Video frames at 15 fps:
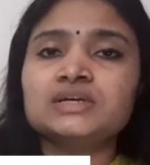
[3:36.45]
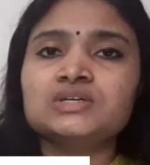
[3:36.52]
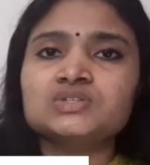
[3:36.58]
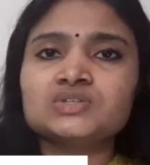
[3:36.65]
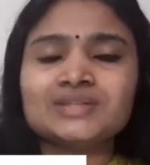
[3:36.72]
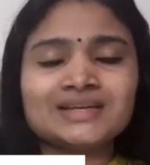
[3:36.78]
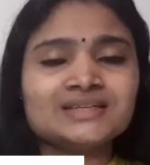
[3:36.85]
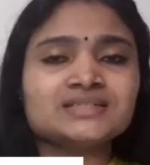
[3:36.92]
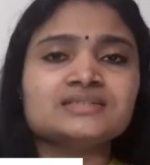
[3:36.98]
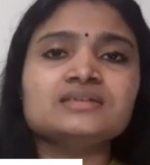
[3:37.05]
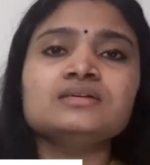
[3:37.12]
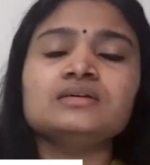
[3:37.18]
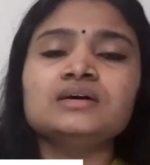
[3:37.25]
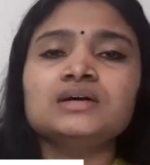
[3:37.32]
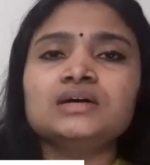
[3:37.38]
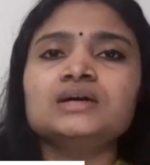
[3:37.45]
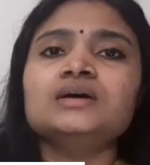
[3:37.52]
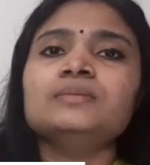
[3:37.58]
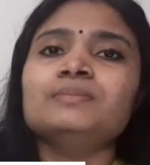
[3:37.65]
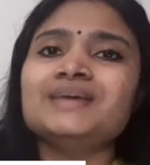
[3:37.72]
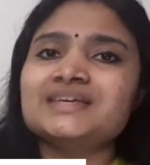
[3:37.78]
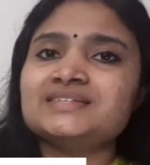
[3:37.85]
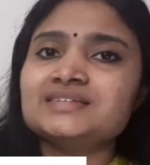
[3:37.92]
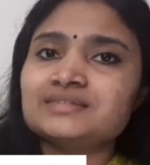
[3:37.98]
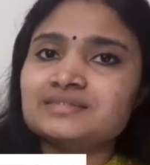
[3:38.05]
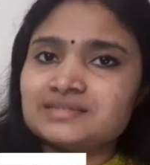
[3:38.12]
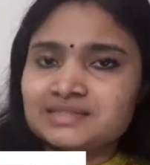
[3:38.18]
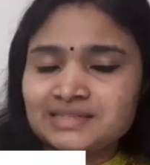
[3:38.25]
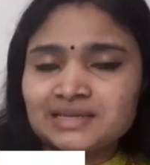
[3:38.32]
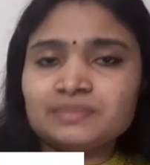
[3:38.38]
So that is the basic
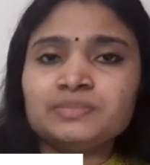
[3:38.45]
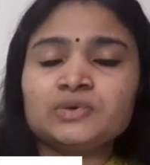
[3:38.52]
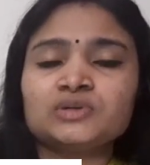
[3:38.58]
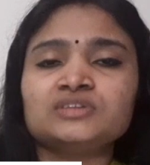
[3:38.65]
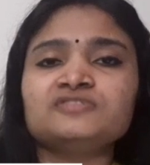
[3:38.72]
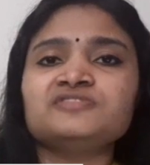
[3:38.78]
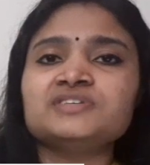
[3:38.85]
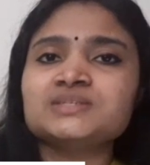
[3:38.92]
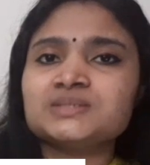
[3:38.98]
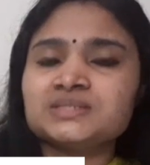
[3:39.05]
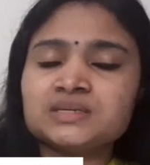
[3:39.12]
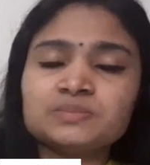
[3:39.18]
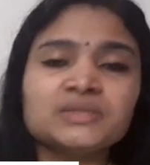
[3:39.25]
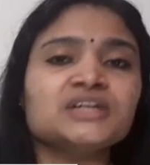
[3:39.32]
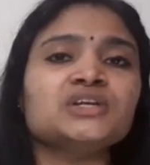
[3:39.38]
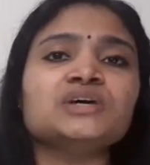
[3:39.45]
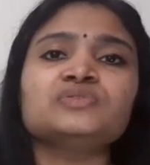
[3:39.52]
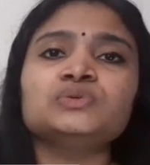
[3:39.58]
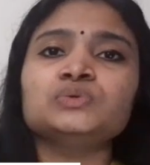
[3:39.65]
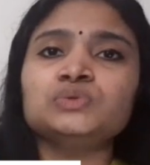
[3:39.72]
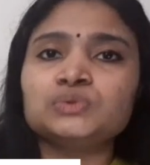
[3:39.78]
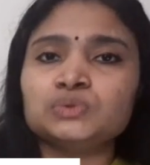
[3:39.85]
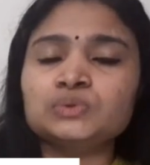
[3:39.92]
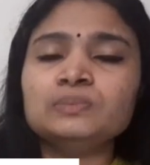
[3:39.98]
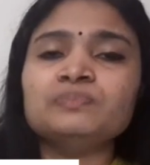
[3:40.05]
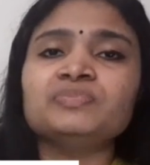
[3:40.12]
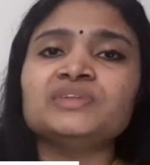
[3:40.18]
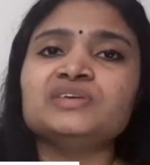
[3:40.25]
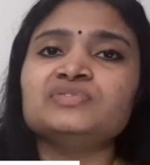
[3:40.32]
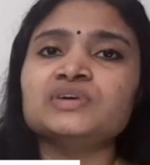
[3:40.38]
step or the first step that you have to do
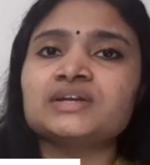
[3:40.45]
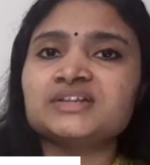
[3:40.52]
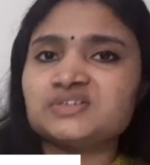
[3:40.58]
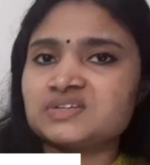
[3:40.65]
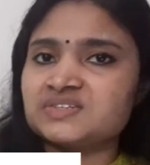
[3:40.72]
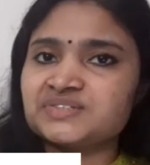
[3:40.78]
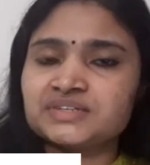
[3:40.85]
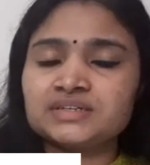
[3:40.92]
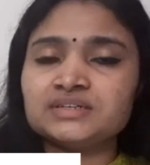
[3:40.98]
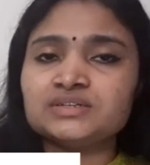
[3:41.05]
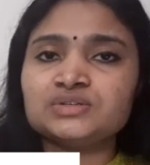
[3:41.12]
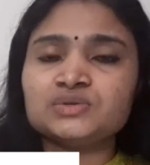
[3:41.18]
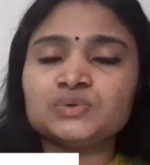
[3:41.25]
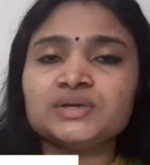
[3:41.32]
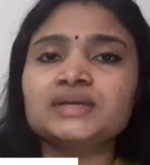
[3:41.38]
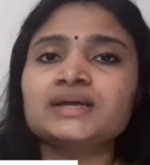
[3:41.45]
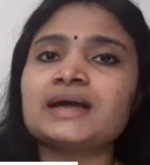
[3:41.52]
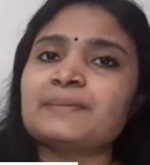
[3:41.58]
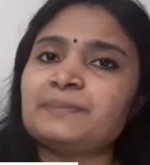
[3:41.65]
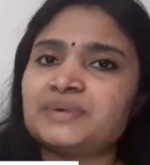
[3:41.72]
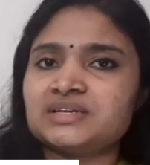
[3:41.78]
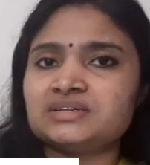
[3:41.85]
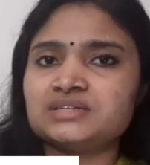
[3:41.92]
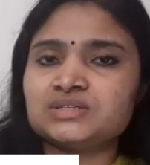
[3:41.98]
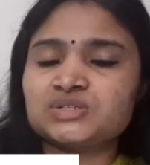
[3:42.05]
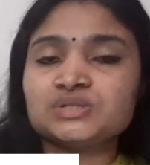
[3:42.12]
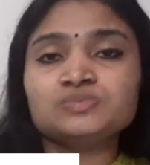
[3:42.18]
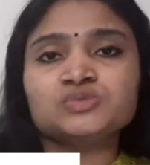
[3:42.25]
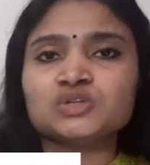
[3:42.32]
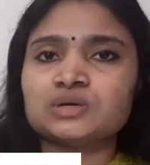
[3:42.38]
if you are interested in doing
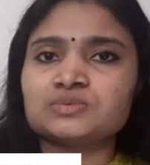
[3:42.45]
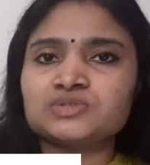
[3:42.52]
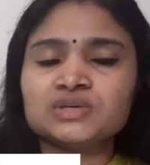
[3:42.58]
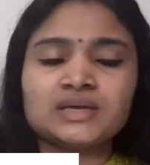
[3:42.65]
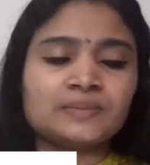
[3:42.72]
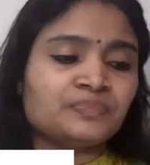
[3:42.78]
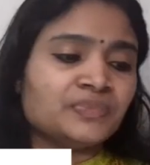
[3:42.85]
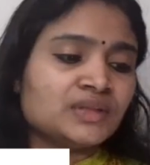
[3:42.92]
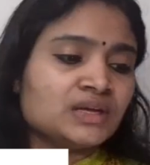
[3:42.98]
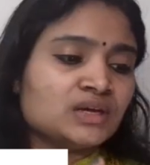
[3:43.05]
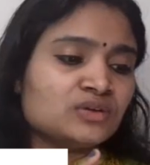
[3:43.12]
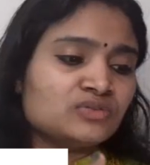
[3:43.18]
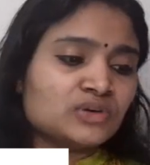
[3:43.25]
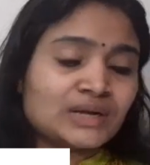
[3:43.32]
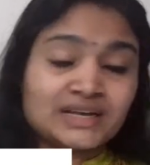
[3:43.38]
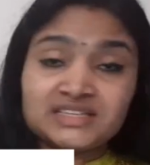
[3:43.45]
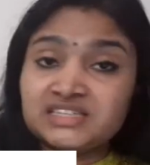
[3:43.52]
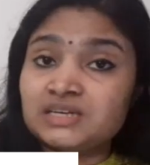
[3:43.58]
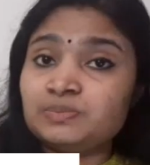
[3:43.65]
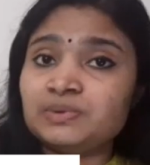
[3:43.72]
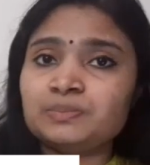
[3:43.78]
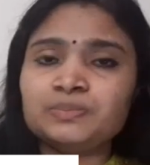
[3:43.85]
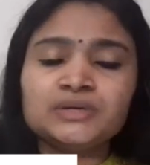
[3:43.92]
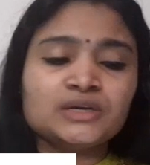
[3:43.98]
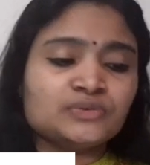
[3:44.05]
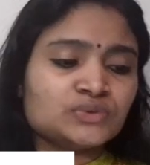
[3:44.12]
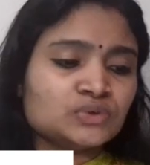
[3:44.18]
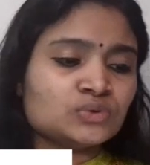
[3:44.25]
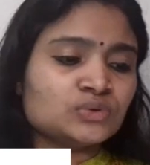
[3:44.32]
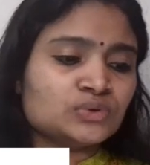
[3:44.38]
apprenticeship jobs. Okay. For ITI people, you have
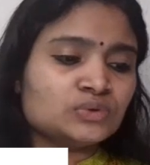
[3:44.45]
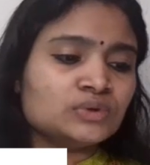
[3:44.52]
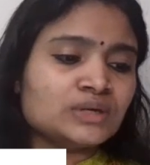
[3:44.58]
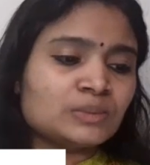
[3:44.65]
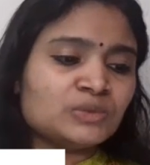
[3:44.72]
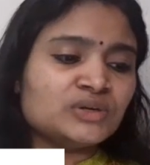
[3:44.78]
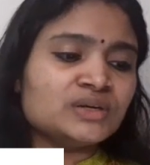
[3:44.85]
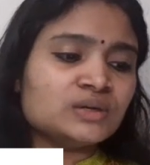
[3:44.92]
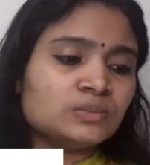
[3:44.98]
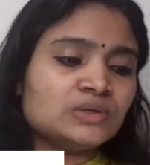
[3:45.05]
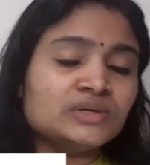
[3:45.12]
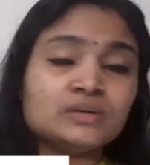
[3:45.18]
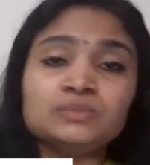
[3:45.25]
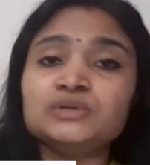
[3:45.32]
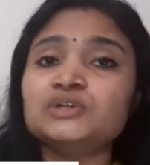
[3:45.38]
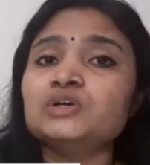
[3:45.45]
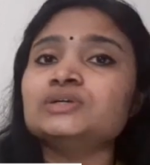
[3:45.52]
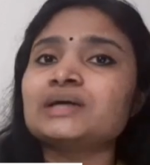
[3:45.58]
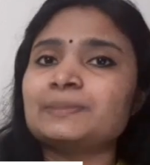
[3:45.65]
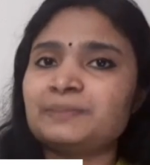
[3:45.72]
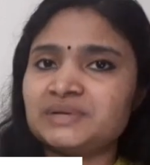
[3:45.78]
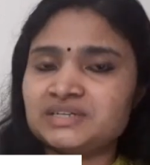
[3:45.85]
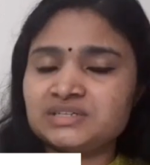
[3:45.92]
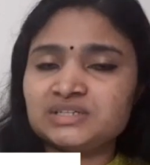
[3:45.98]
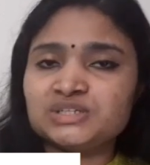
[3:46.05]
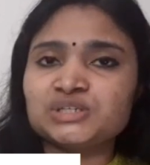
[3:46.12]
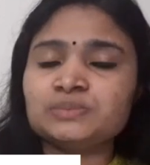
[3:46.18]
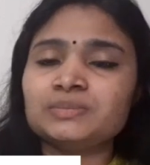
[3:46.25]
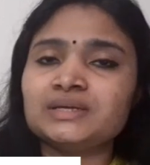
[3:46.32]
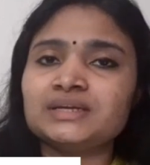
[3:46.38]
to go to
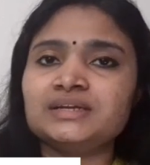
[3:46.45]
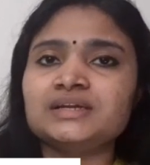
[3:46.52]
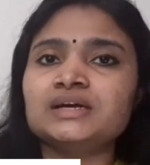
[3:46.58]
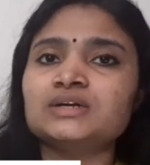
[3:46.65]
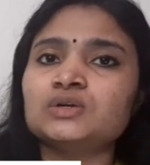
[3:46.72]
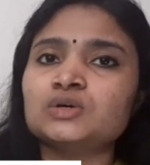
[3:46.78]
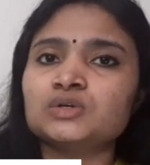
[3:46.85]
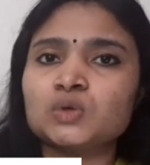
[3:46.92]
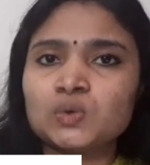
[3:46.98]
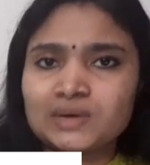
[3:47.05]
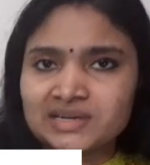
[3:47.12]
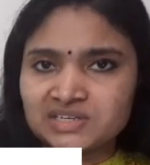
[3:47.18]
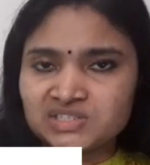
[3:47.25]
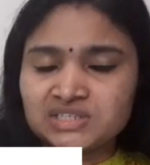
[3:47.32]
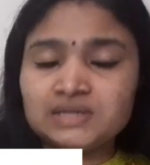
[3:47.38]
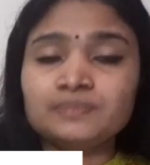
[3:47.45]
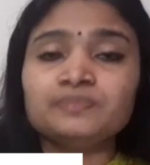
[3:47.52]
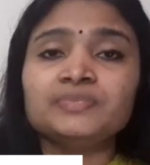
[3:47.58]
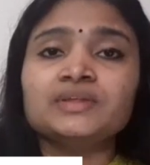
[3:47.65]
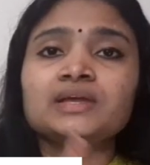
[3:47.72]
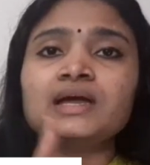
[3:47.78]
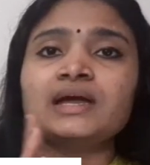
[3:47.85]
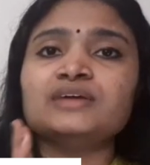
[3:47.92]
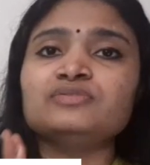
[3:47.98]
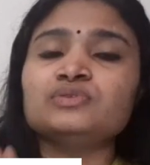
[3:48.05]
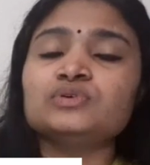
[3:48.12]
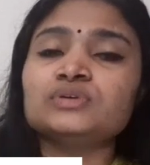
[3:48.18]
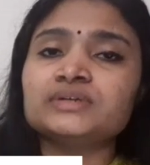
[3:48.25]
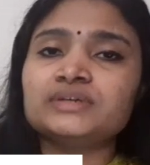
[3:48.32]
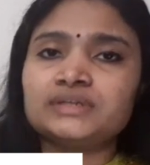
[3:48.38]
www.apprenticeshipintia.org, and
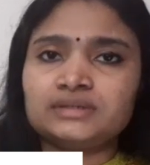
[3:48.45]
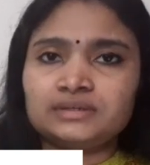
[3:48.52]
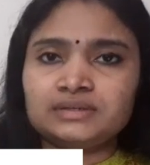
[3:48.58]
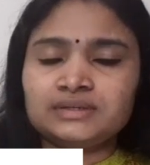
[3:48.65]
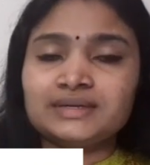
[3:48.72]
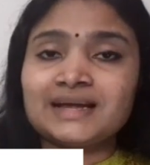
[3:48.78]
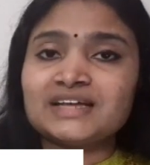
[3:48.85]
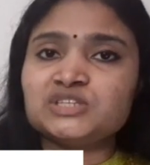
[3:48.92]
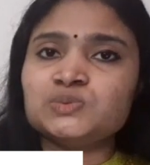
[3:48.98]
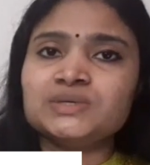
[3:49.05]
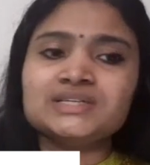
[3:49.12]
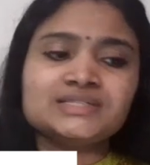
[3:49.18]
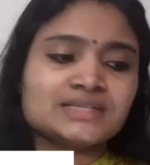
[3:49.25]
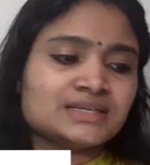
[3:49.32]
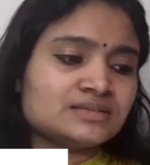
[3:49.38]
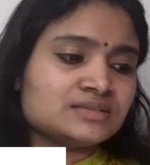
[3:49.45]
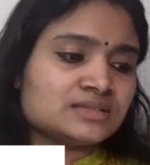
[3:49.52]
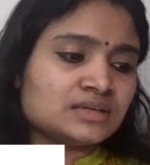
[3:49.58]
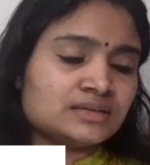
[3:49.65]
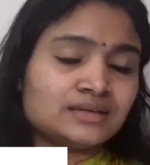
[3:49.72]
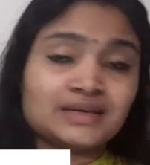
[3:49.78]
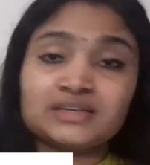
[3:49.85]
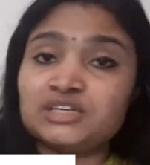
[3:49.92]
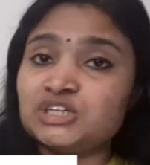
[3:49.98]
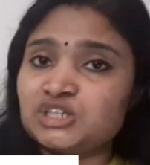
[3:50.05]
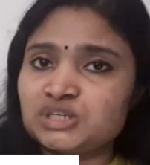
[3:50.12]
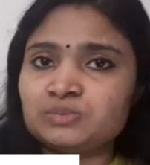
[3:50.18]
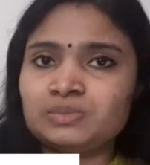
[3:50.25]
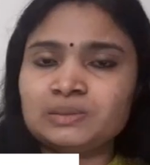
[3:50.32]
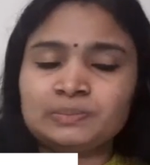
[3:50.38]
for graduate and
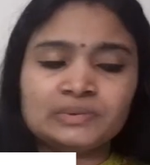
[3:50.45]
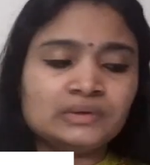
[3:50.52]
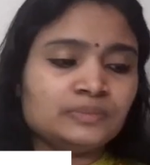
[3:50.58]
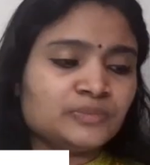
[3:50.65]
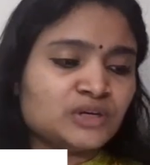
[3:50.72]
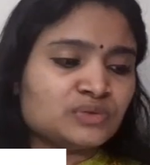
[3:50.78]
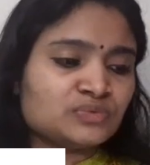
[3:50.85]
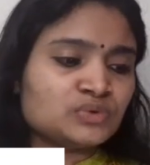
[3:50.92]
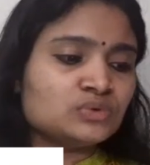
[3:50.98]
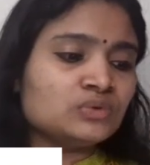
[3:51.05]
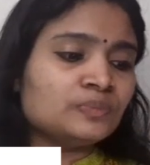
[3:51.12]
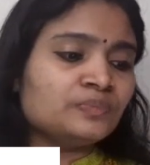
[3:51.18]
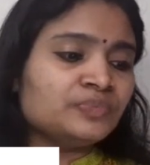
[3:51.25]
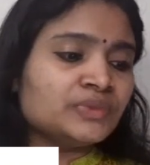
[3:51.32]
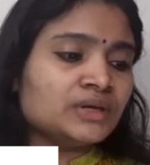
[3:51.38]
technician people, you have to